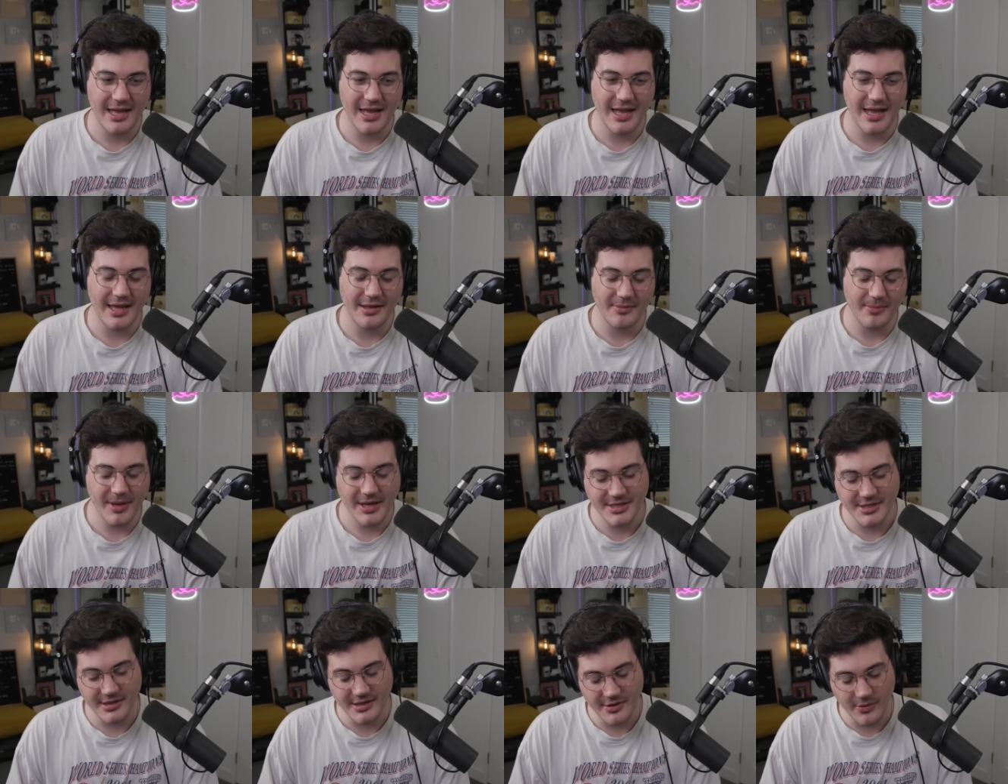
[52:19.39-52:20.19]
and
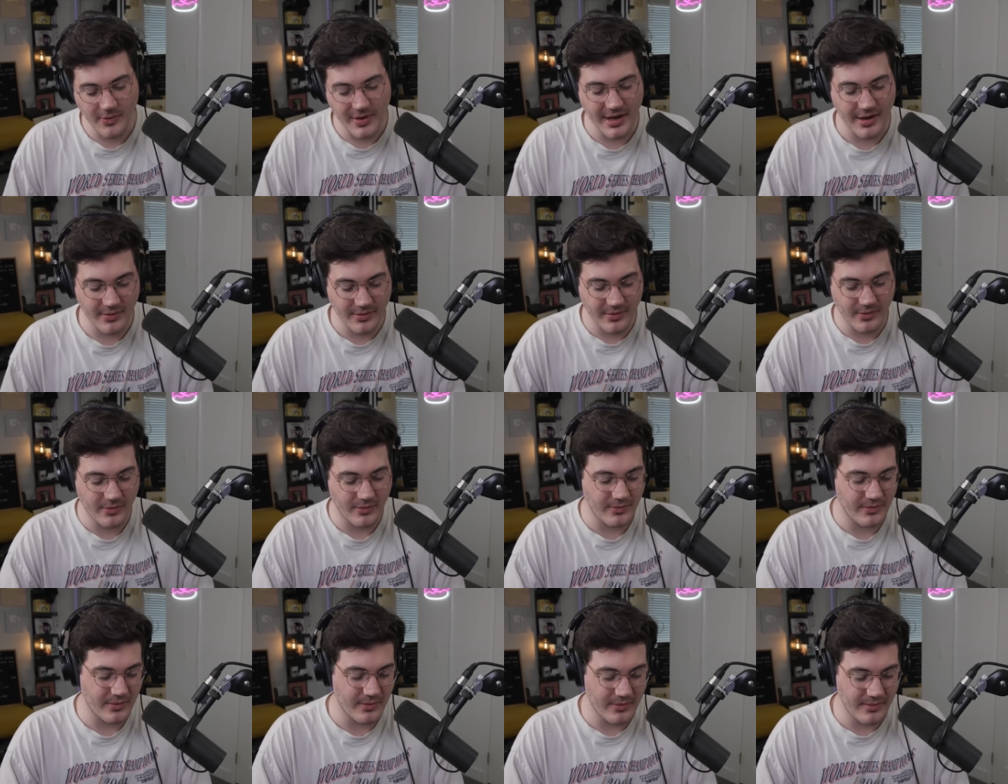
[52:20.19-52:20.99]
basically the way the,
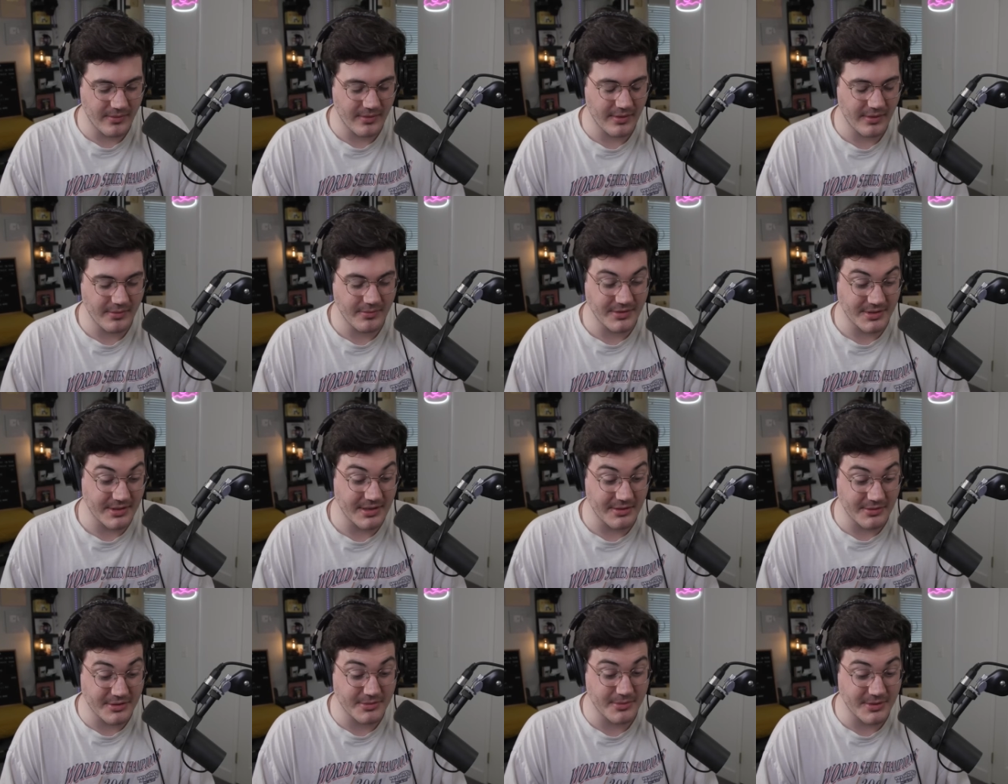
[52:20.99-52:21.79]
the it was
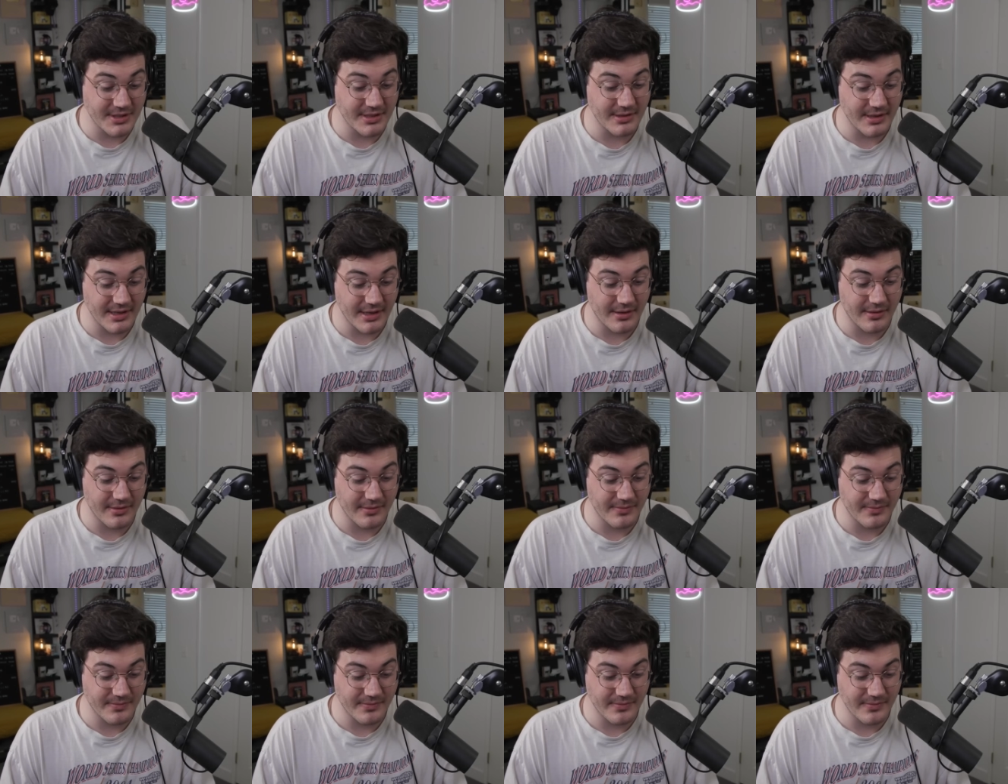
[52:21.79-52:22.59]
this was in
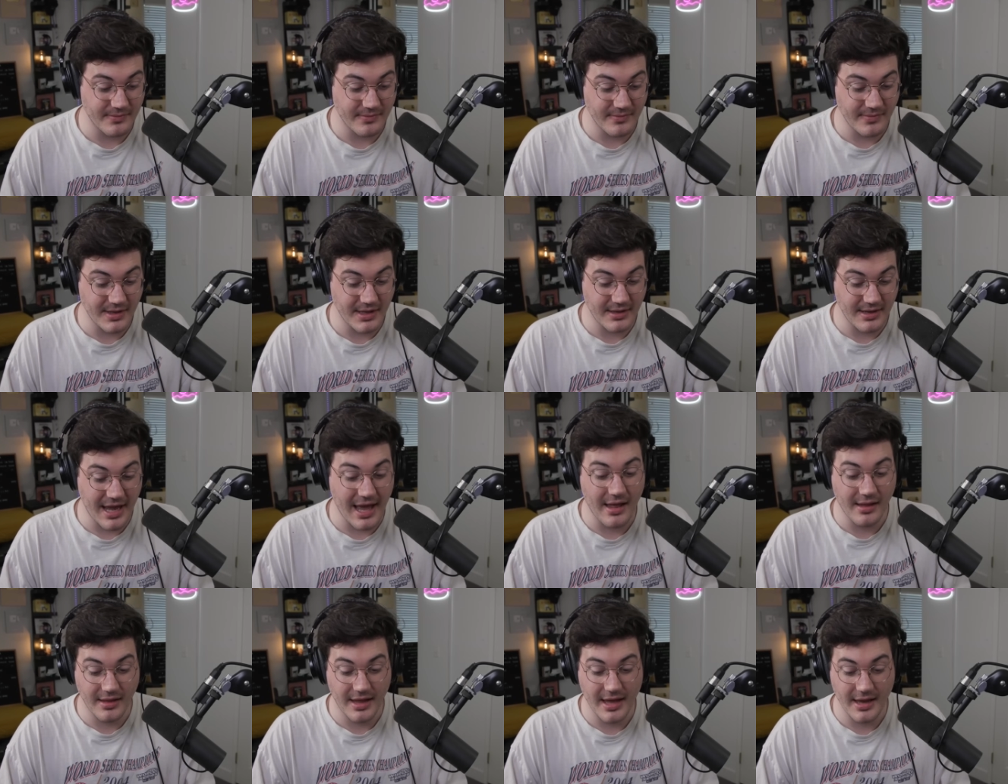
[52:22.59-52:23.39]
a in
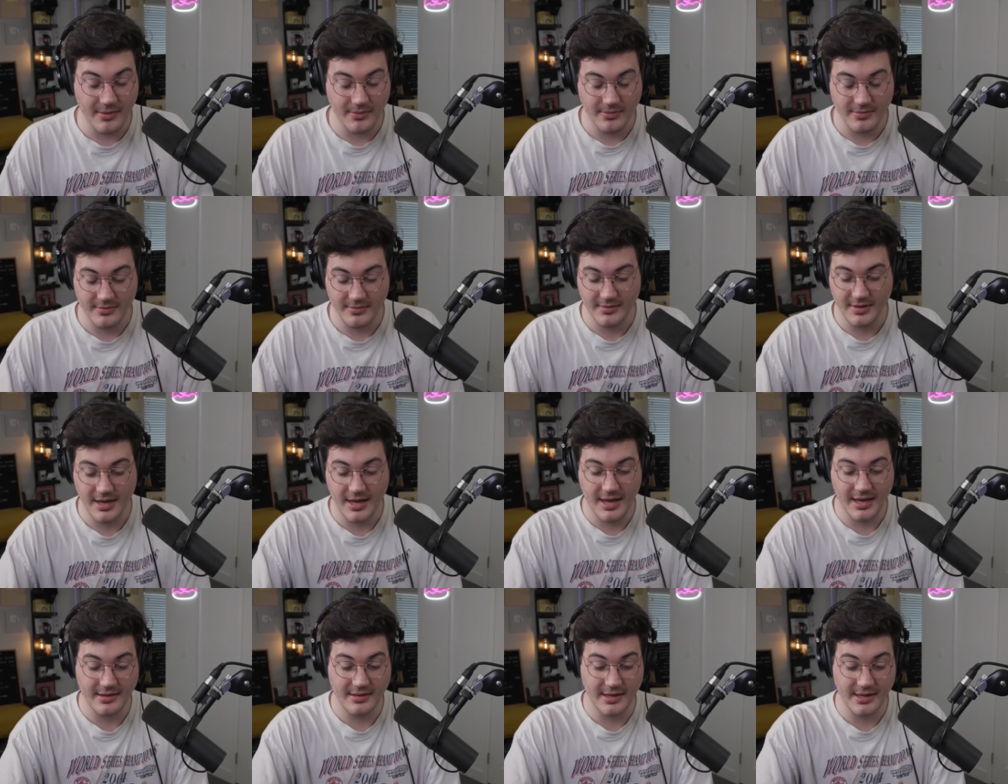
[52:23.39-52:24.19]
LA where they
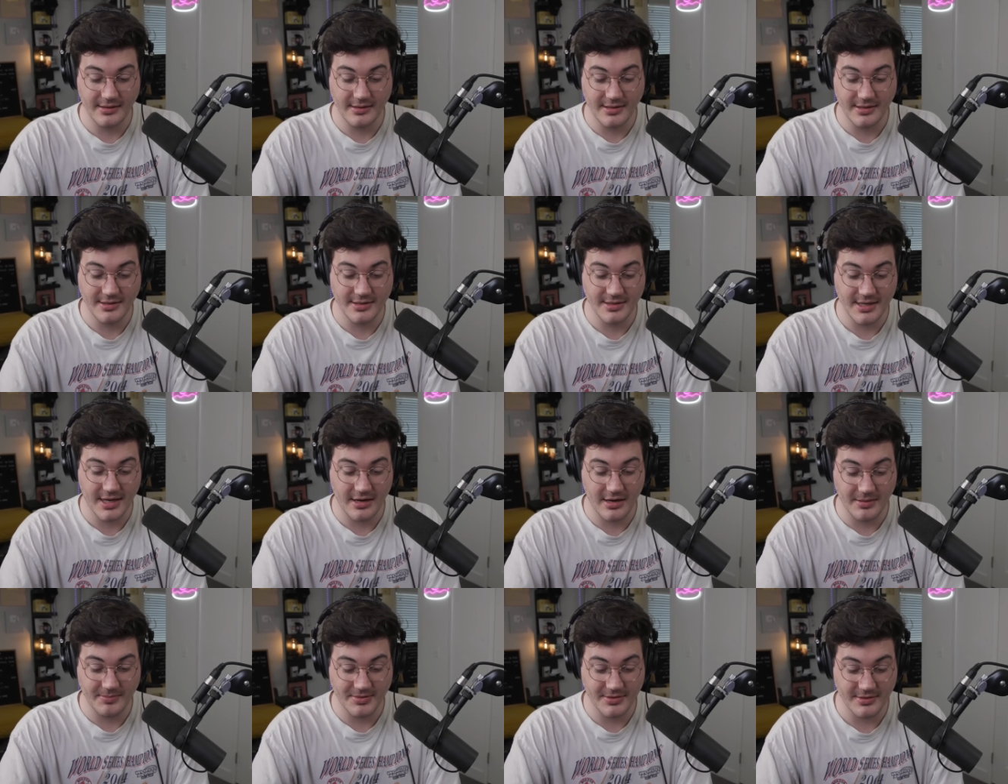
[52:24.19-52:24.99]
had like these
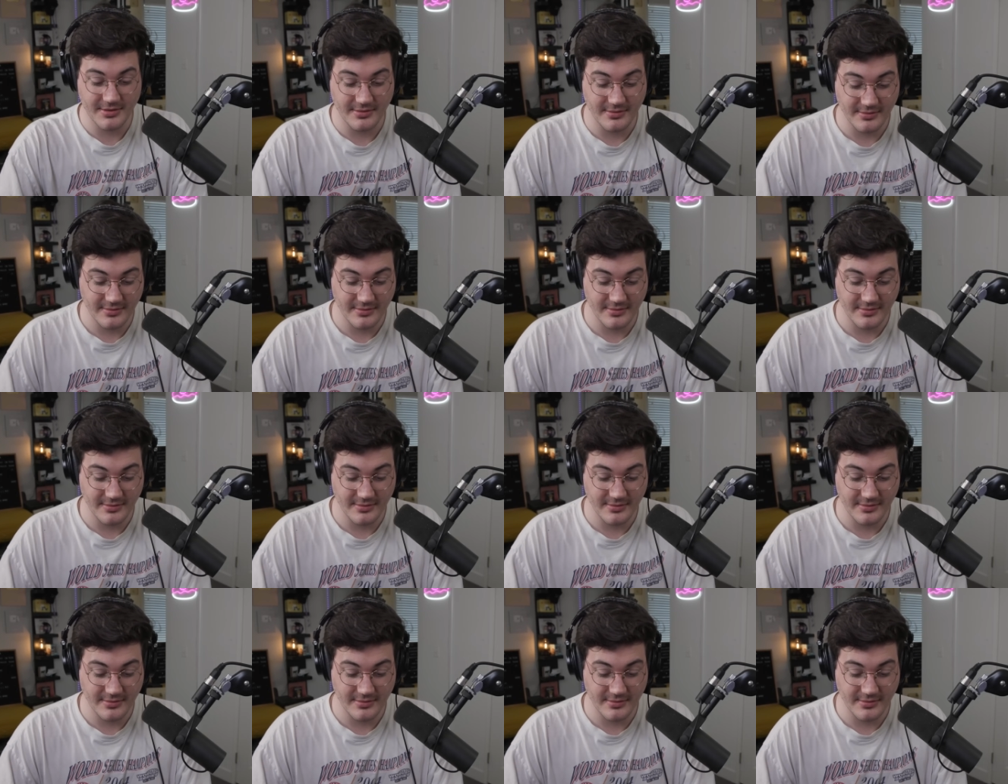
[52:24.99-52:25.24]
setups